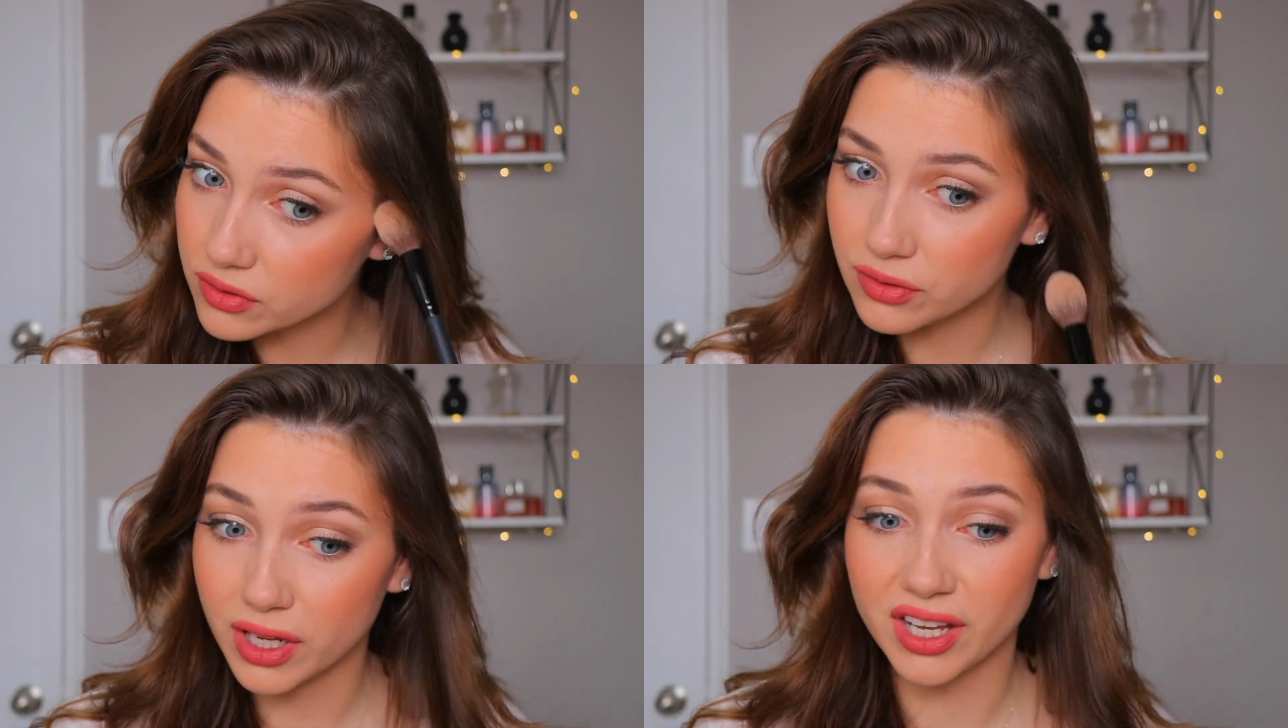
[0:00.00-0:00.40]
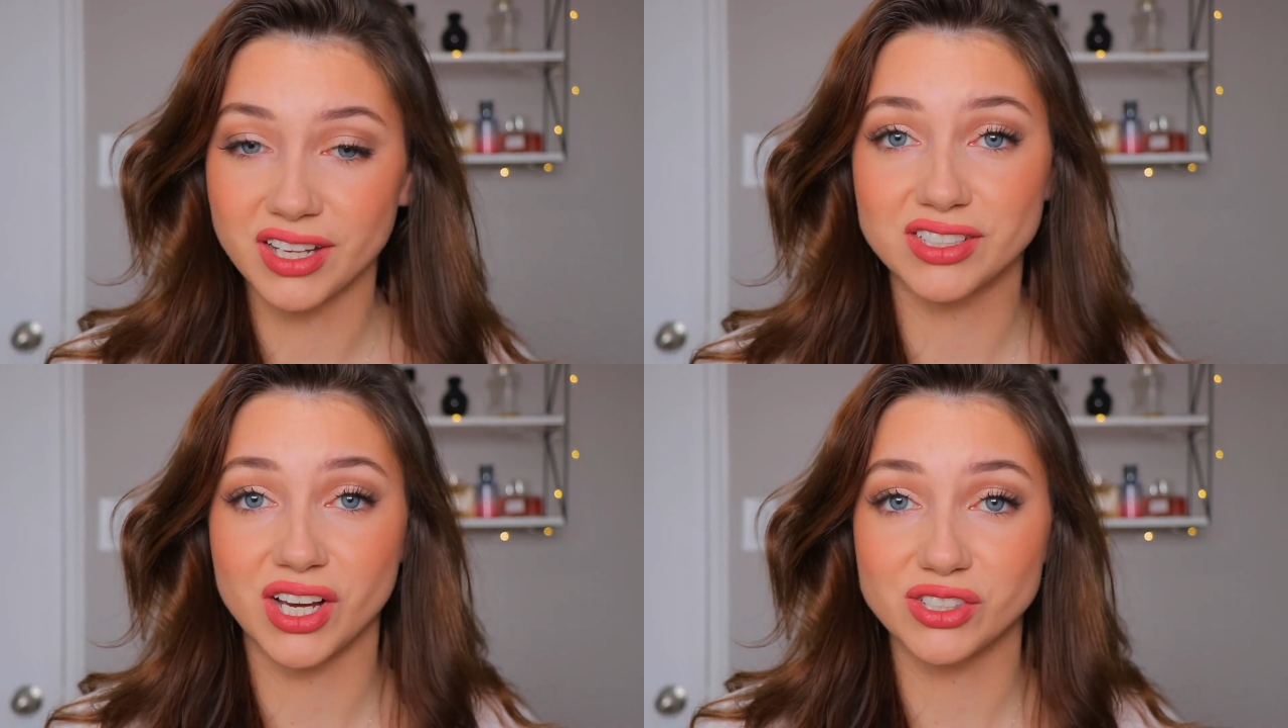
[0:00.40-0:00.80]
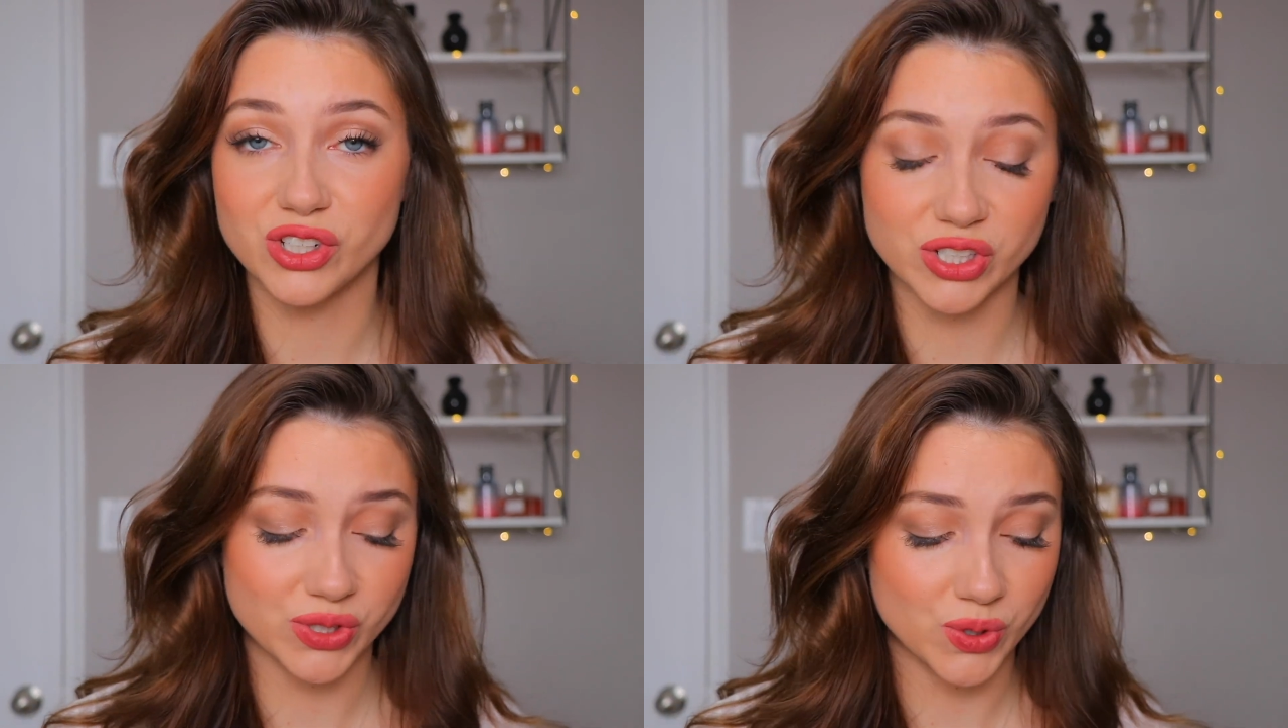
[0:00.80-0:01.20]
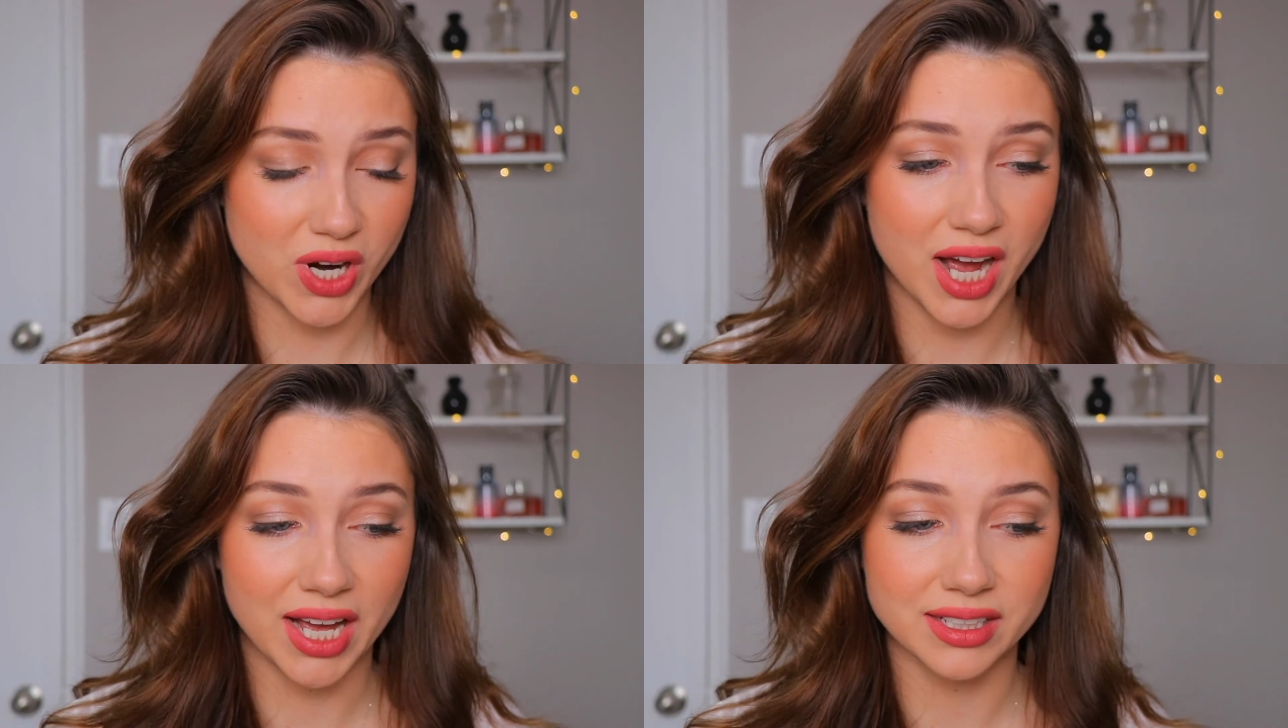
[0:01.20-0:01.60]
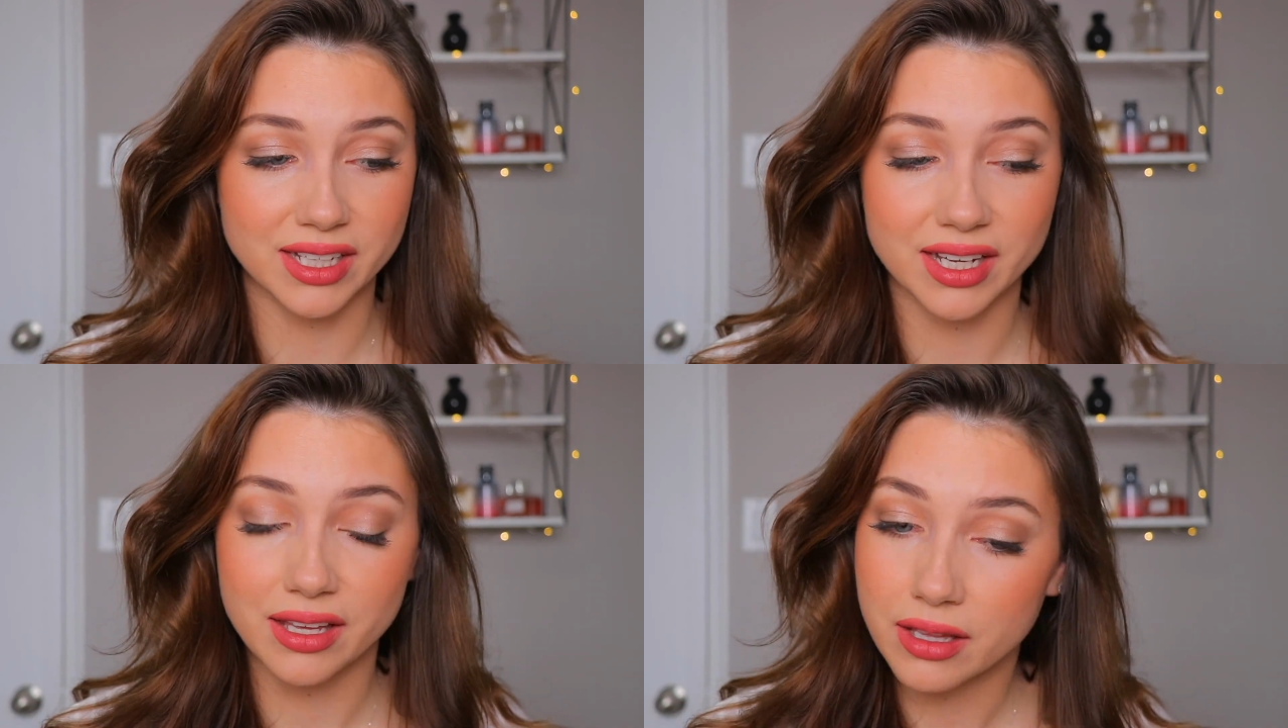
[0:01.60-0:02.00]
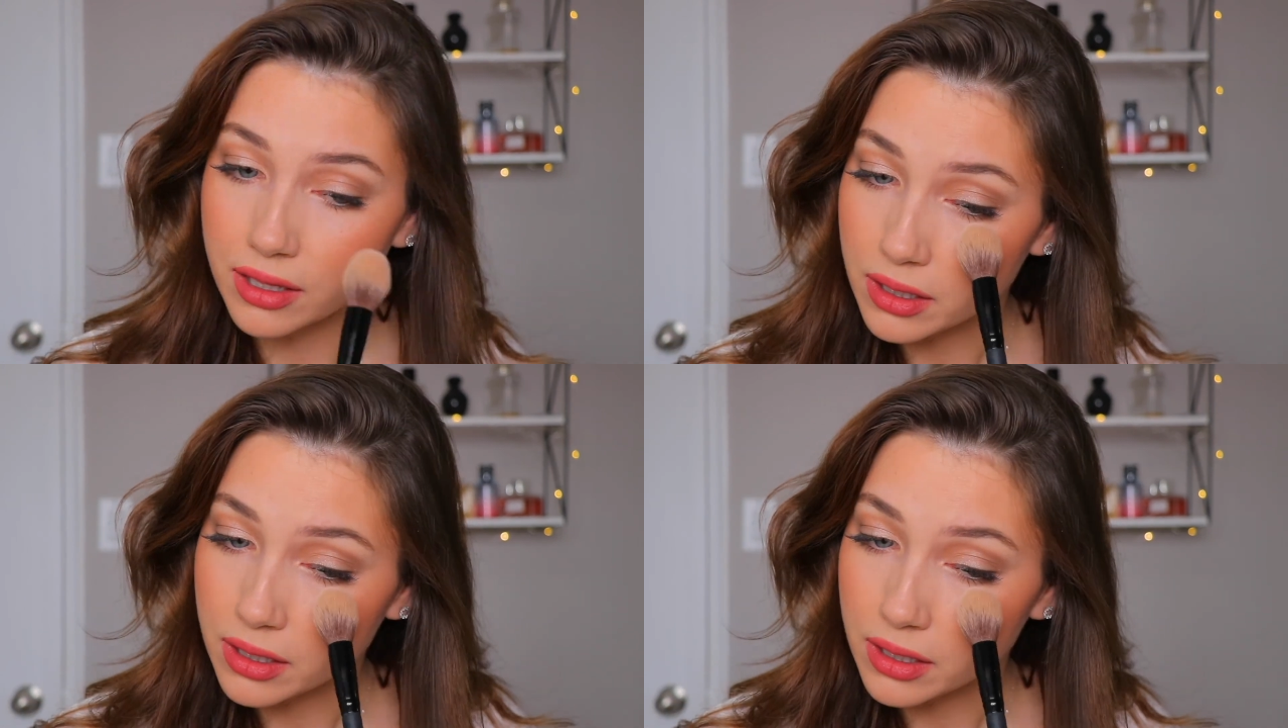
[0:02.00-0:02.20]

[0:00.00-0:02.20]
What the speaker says: find a drugstore highlight